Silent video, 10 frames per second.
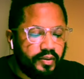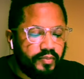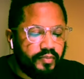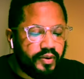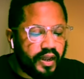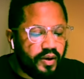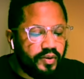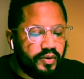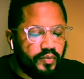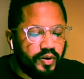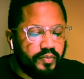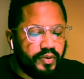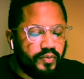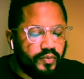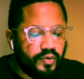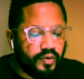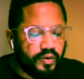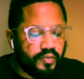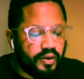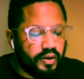But how can one be
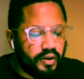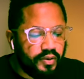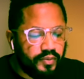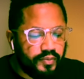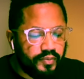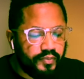warm alone?